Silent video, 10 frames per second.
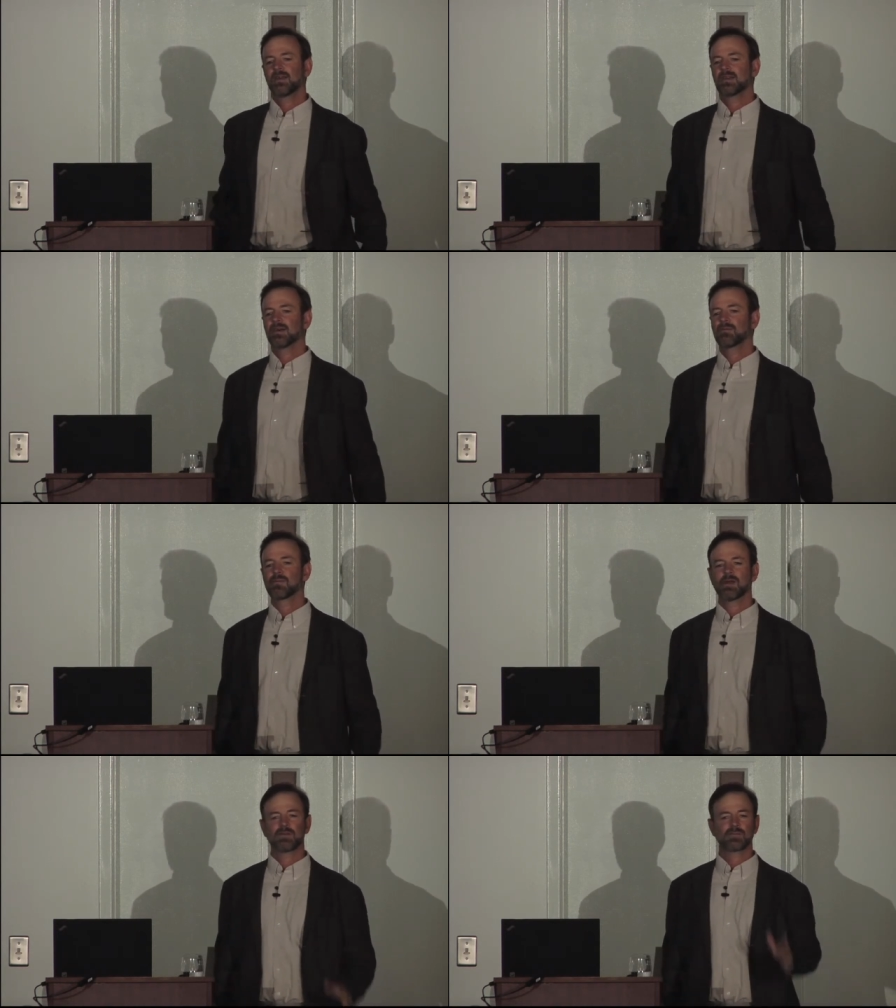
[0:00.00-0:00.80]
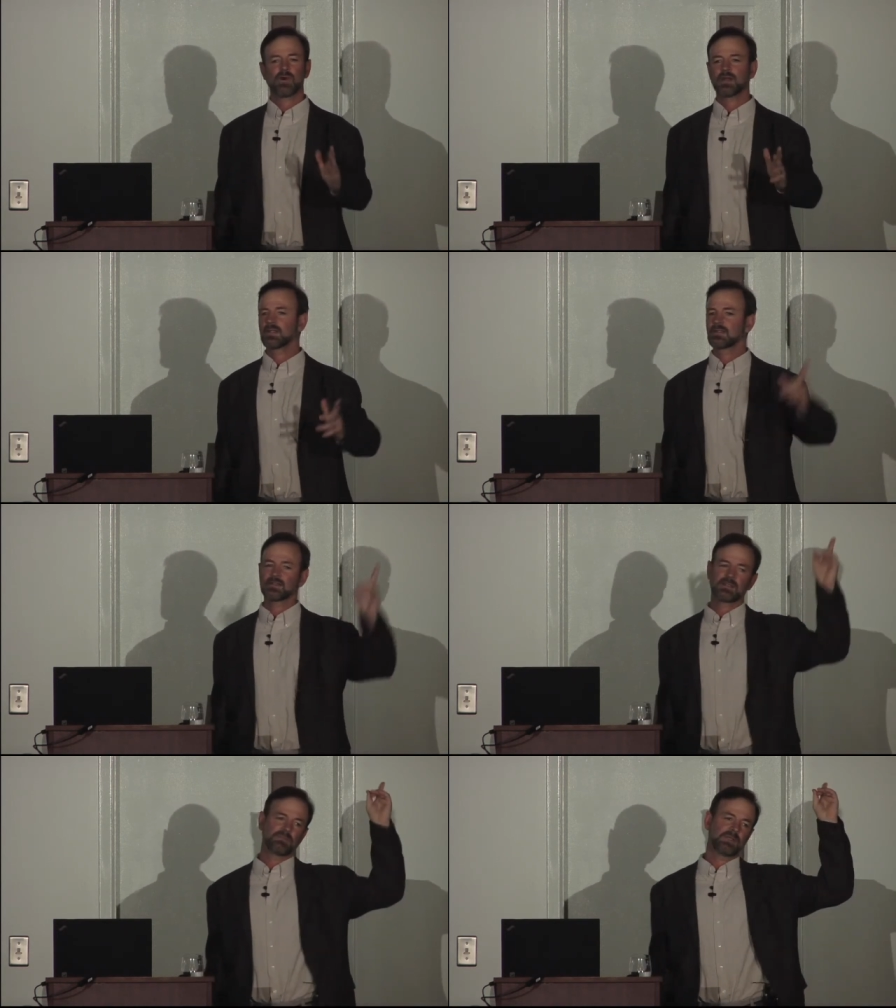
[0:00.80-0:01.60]
you know, where I was walking,
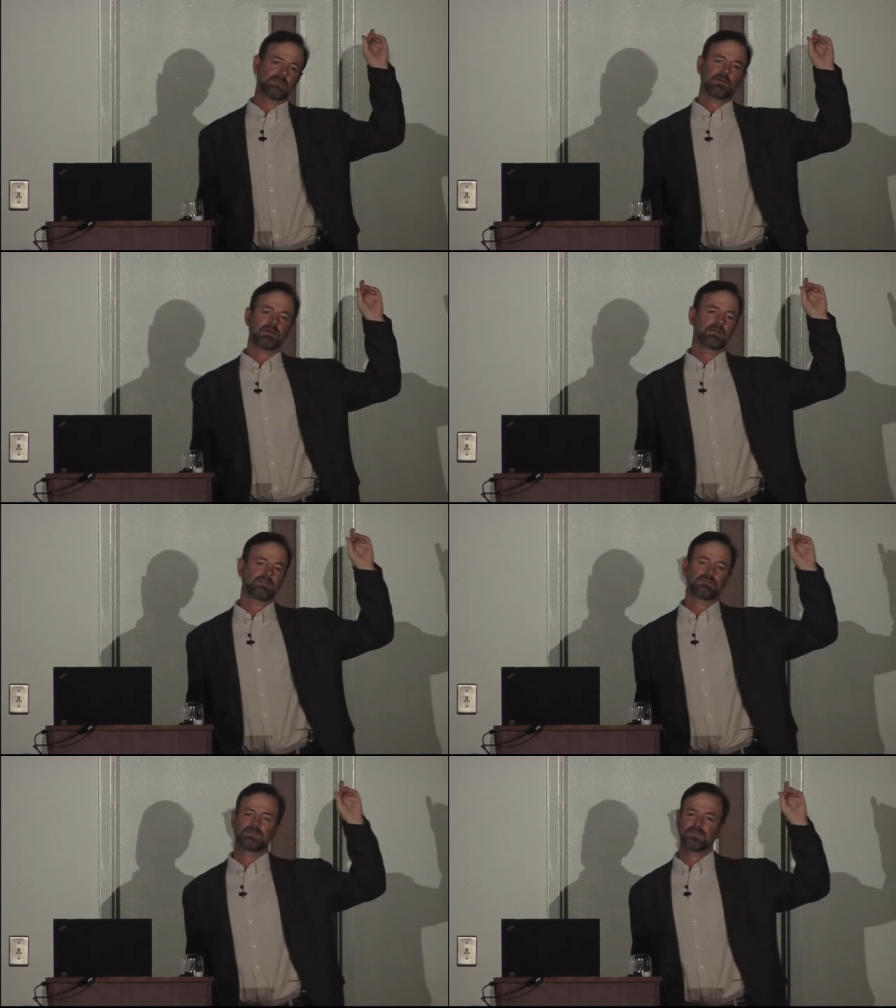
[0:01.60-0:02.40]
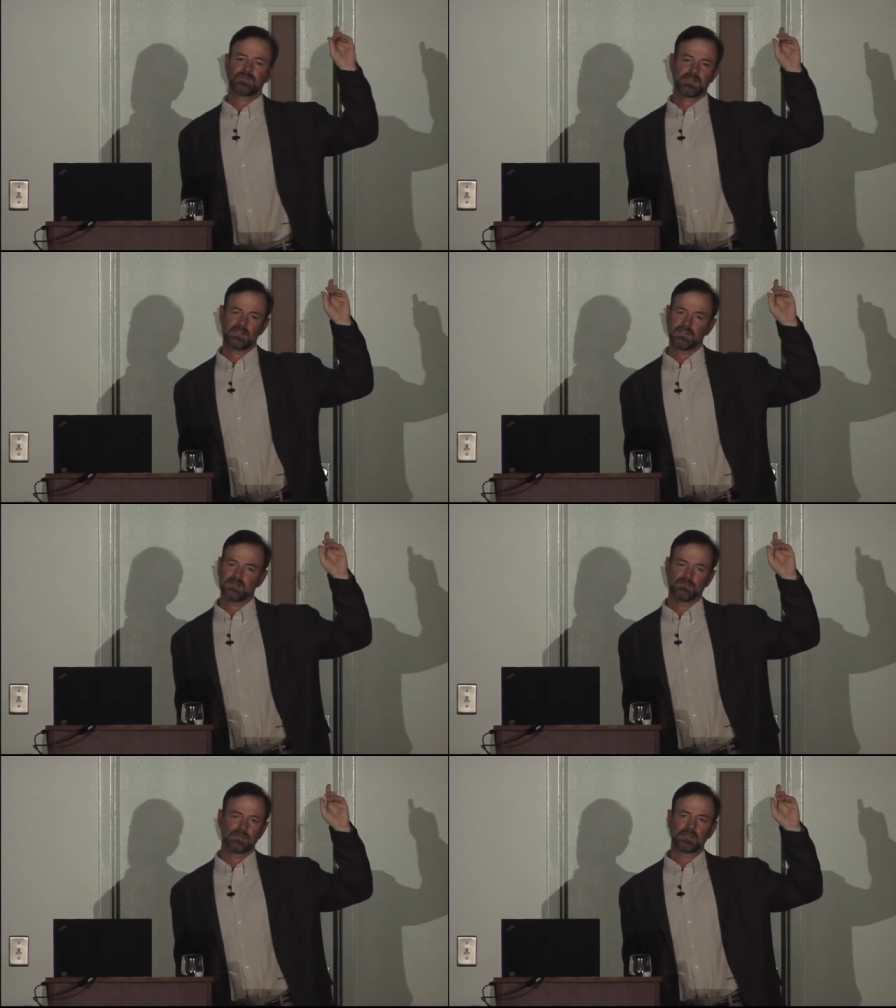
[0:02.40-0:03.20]
there could be a party of 50
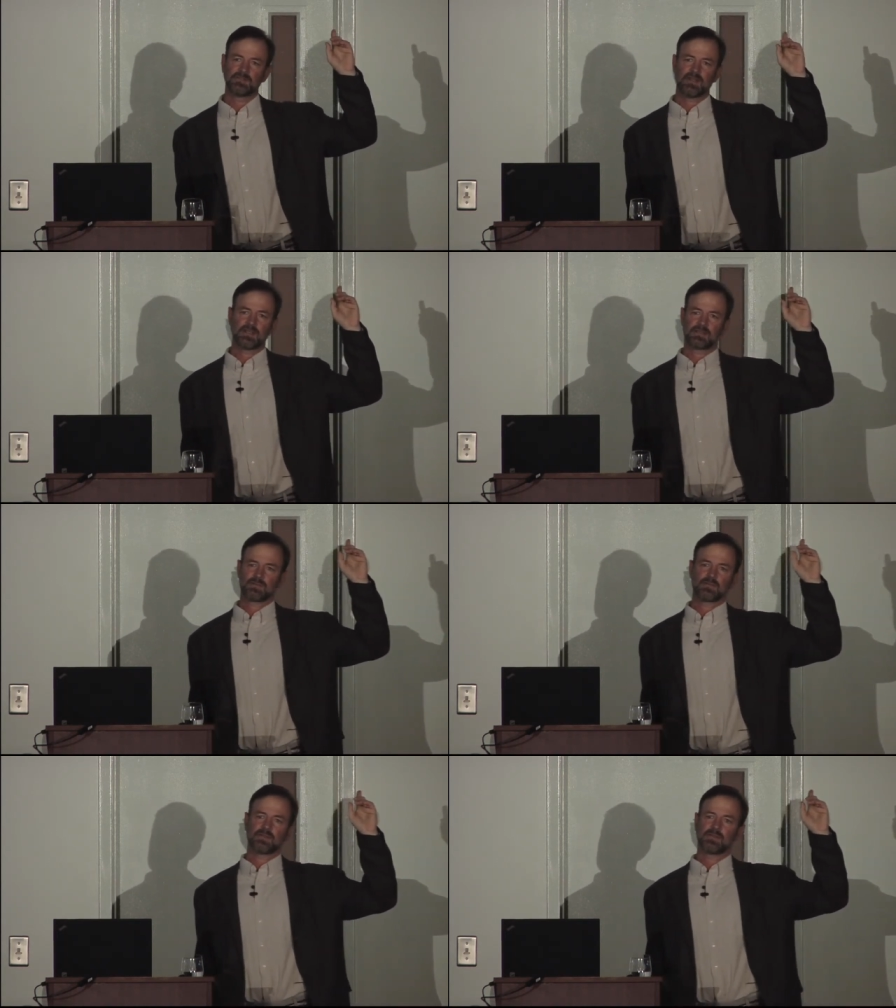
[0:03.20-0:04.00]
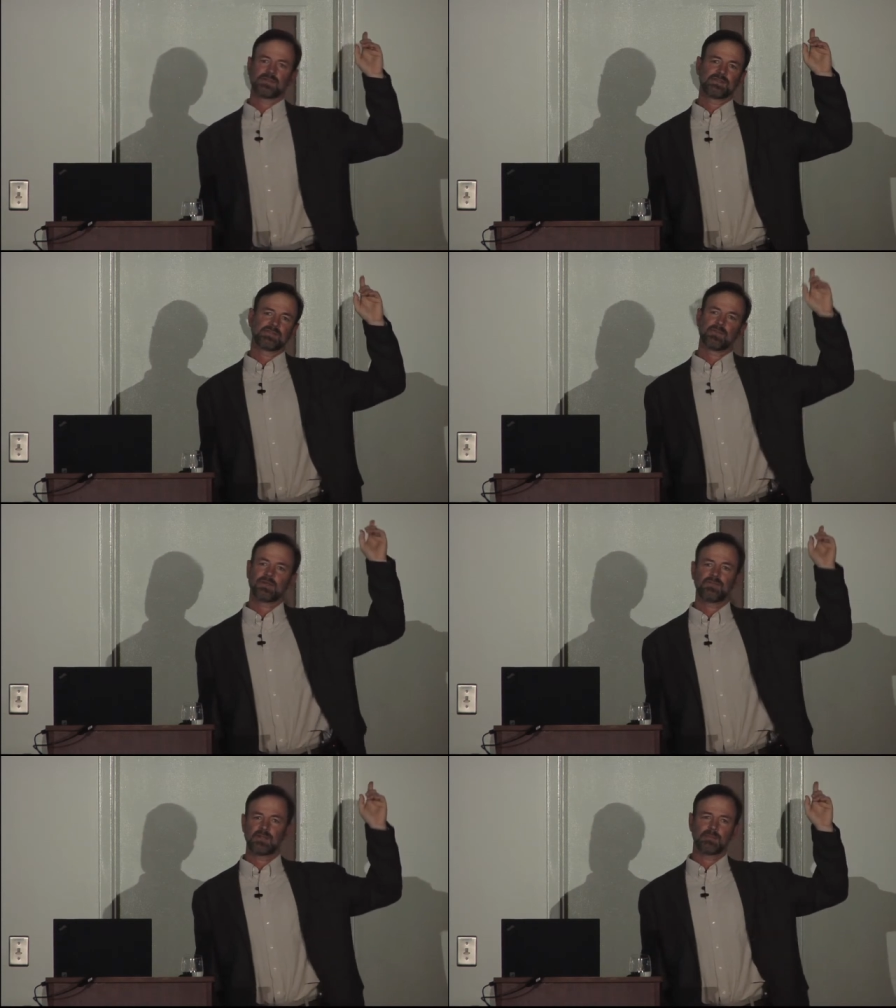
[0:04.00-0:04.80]
woolly flying squirrels
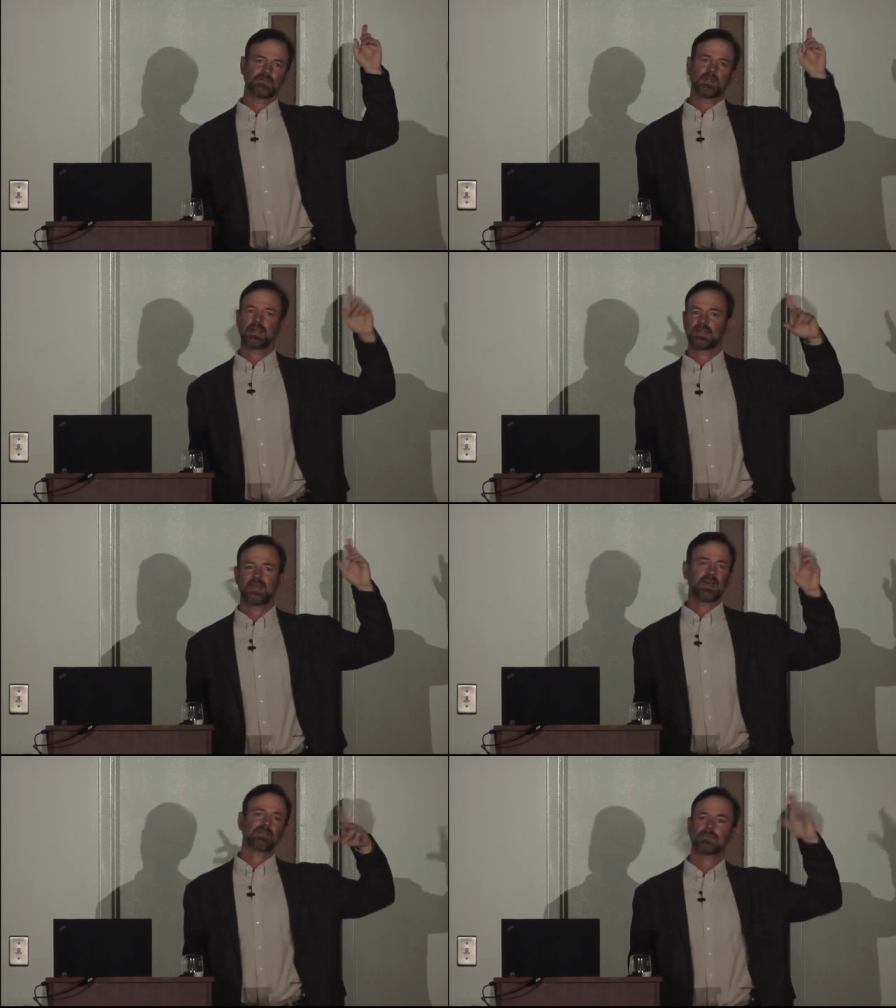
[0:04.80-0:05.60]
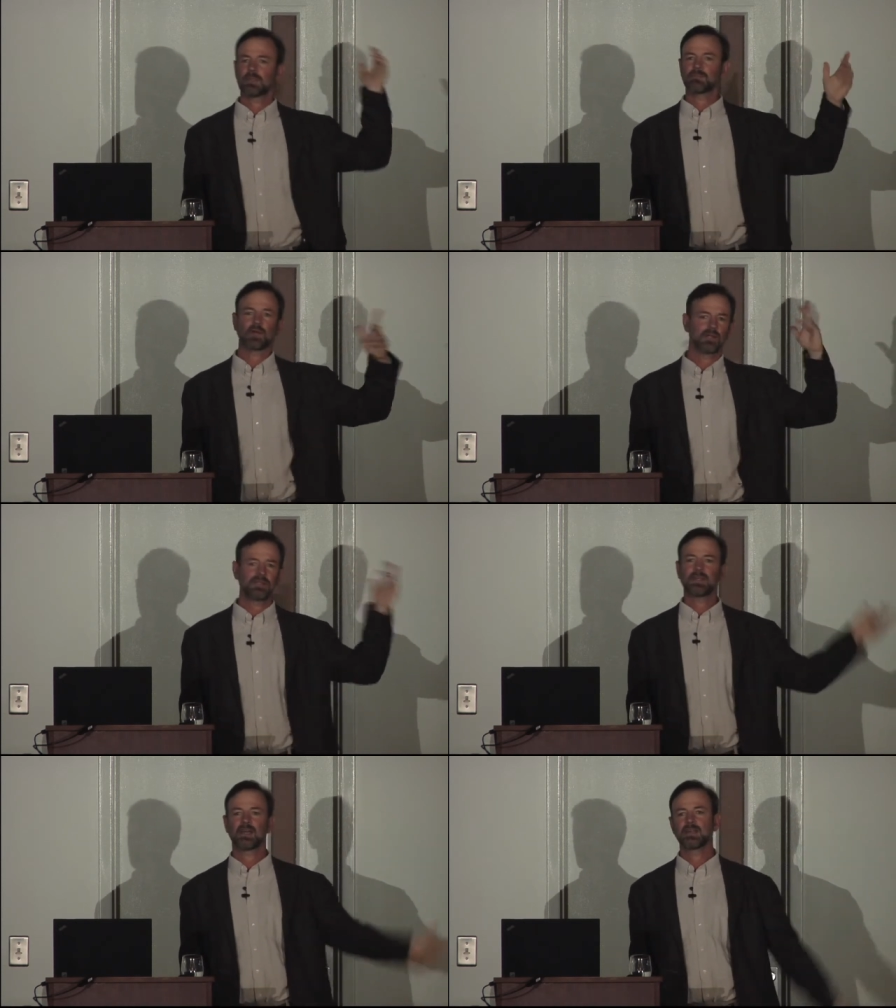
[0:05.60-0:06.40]
20 feet above my head having a big
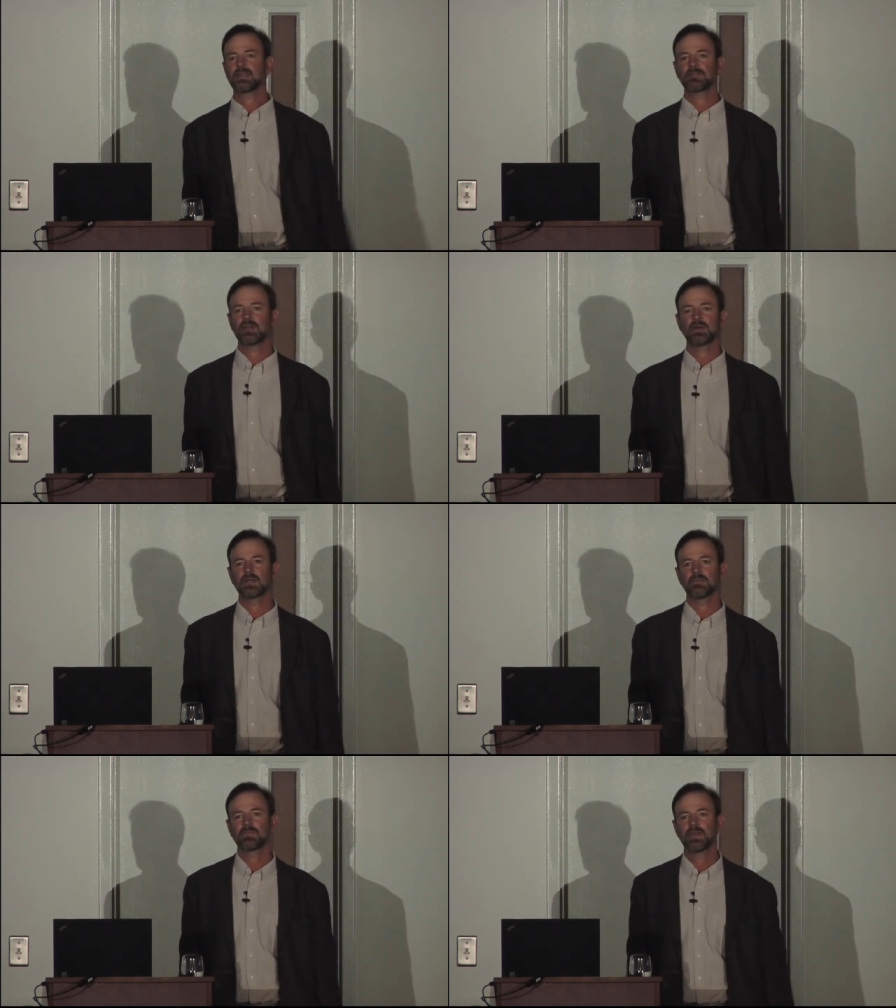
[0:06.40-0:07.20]
party, and I'd never know it.